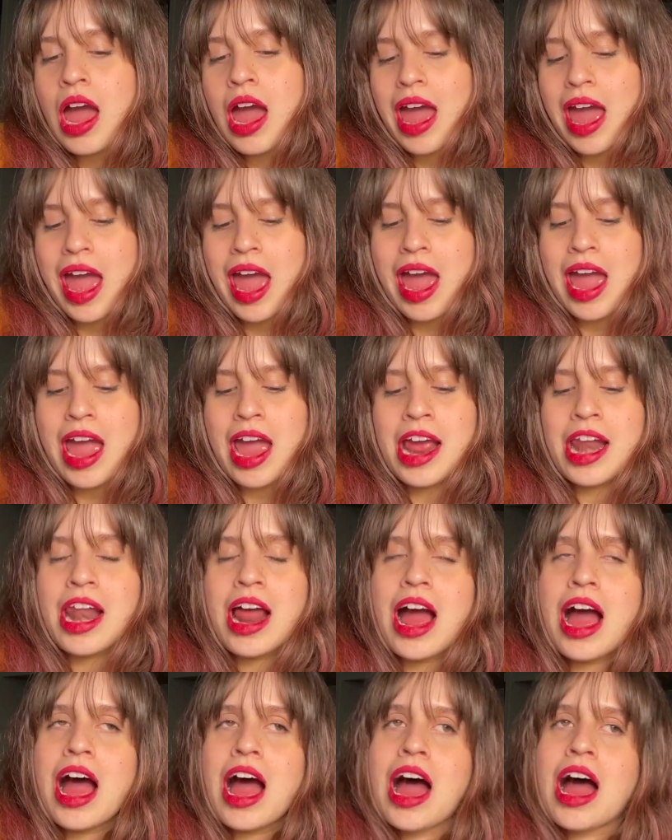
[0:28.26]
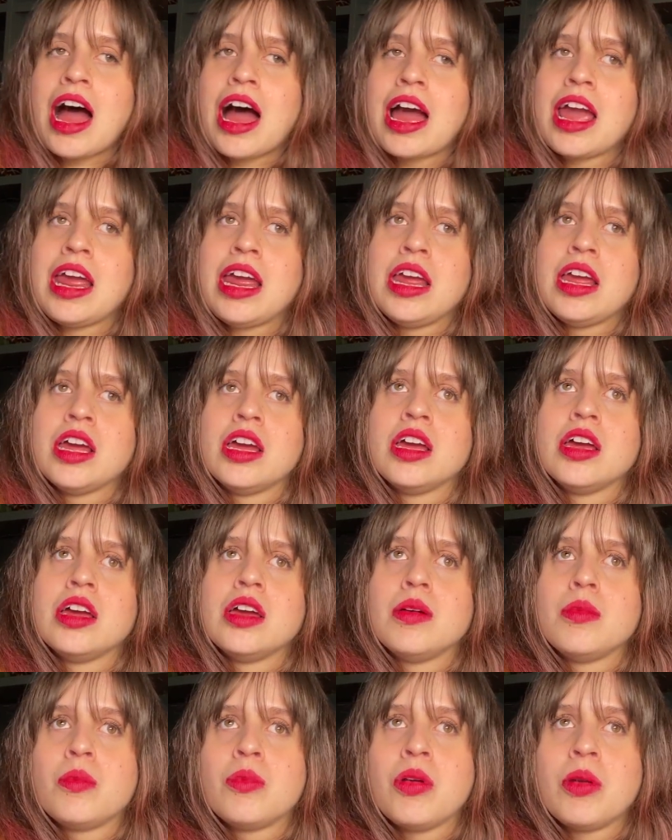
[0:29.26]
And I
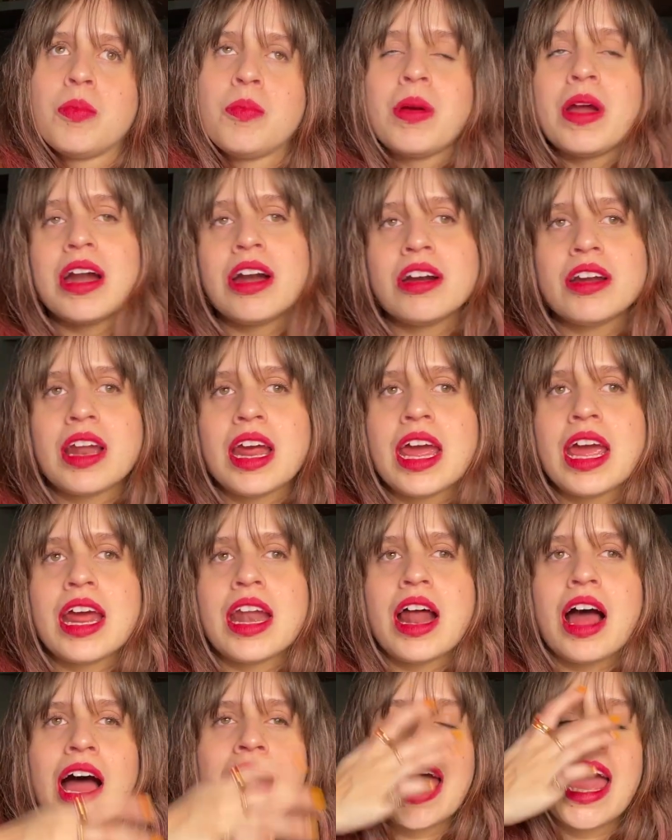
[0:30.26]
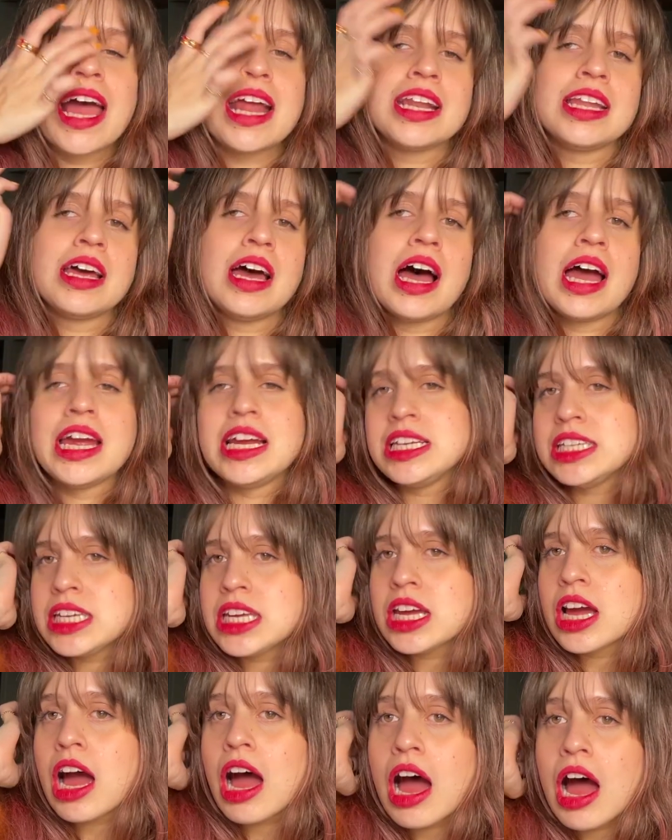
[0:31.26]
prepared it, I had the
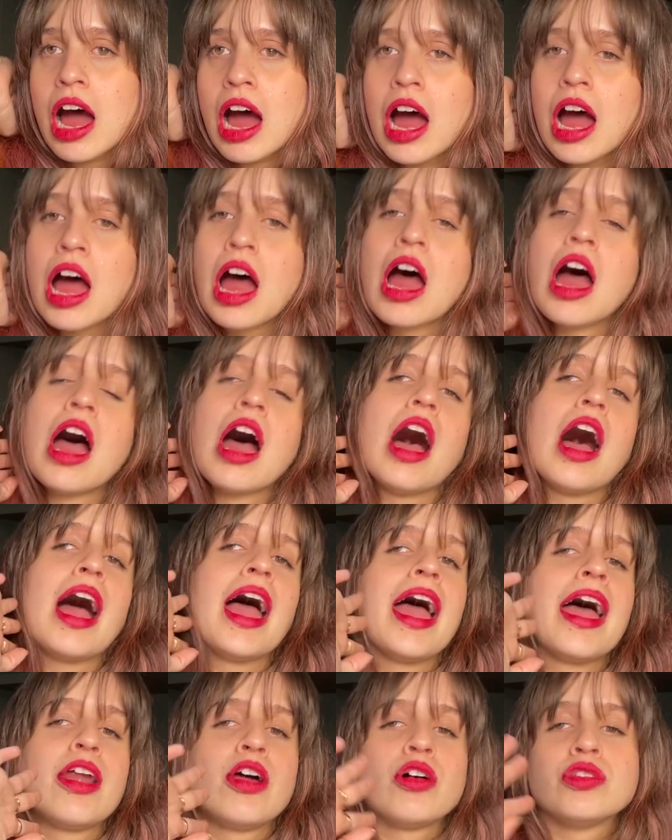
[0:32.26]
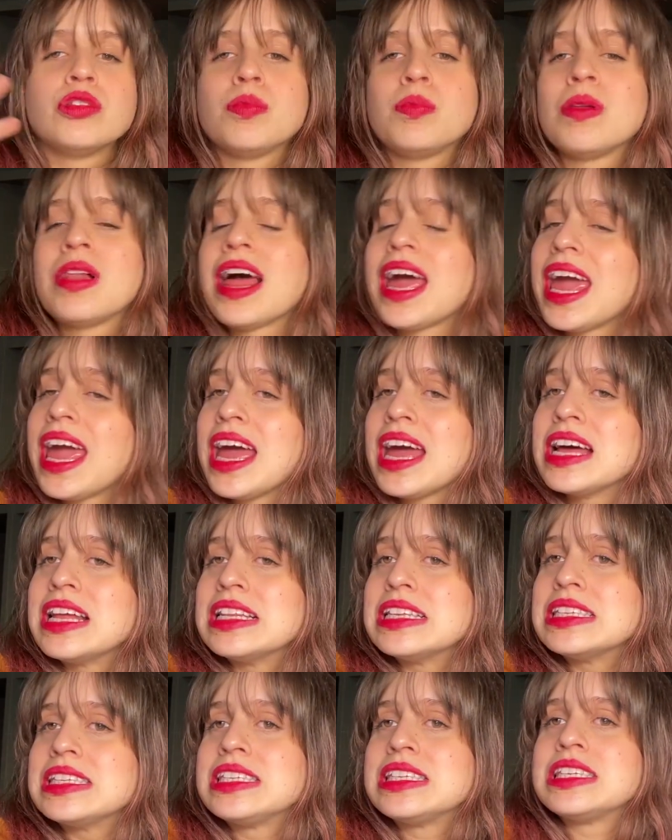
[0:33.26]
idea, I had all the
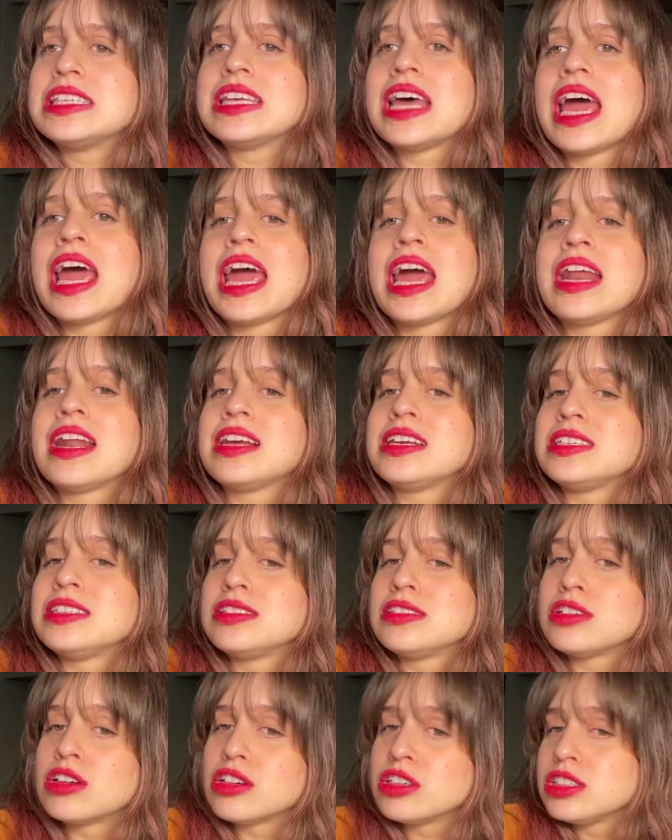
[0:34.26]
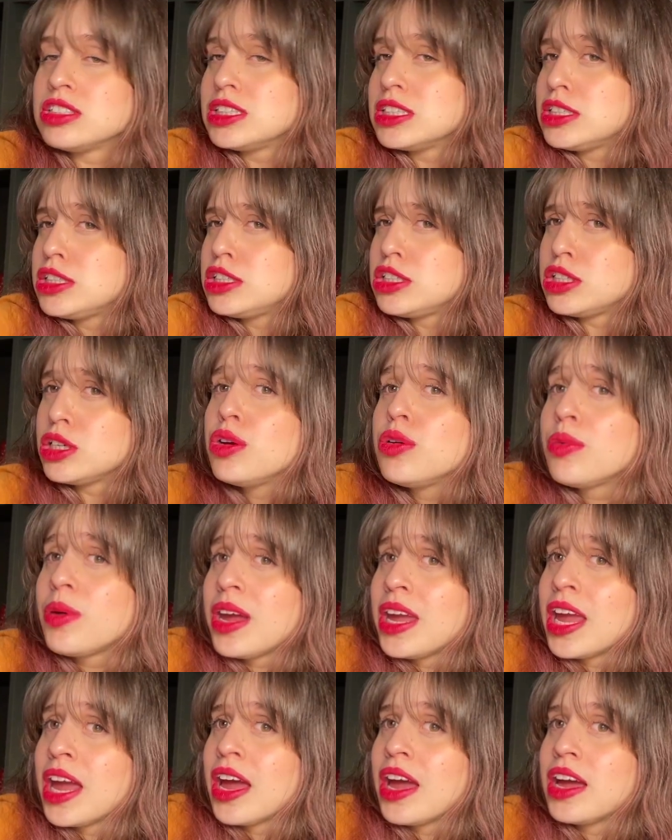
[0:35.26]
plans, and I started
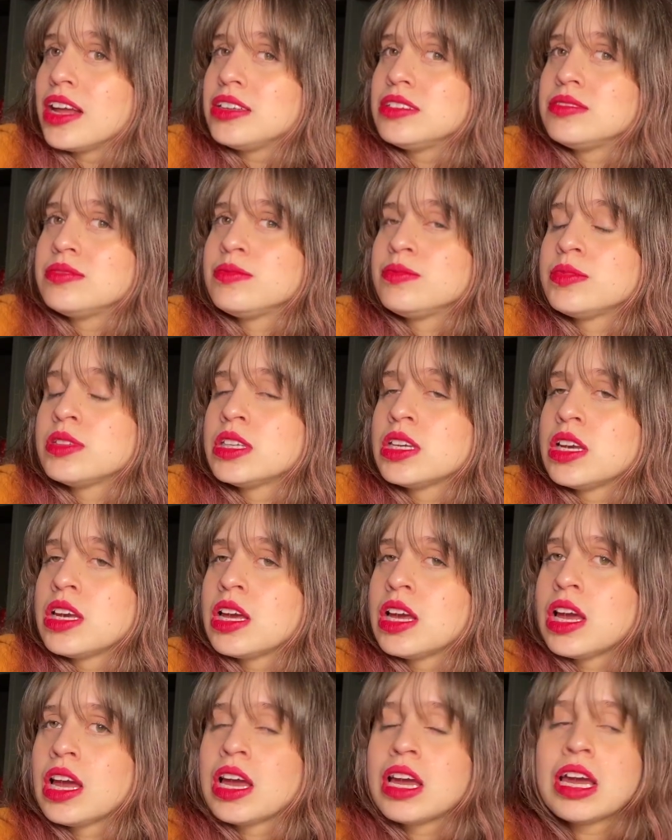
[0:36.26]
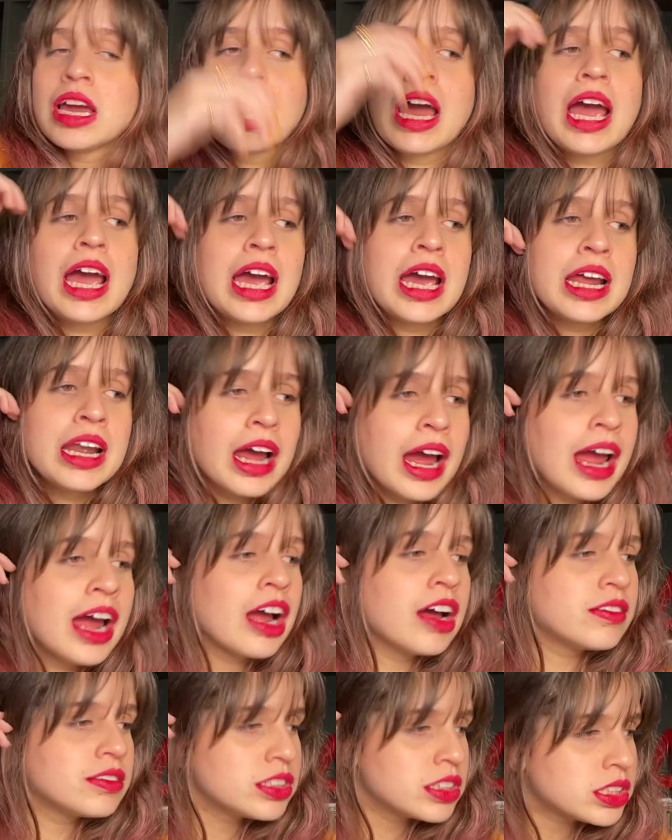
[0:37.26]
doing it. And I
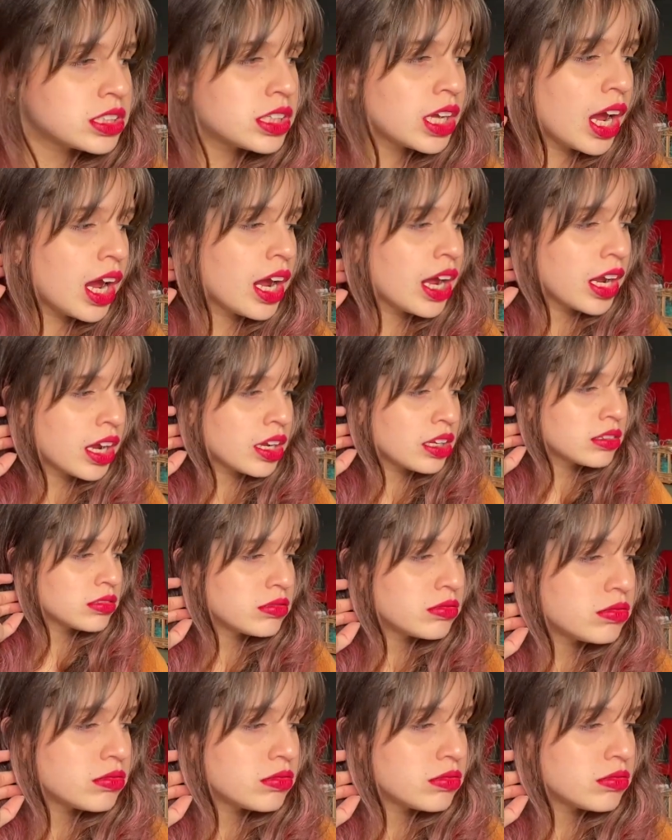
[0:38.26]
have to say,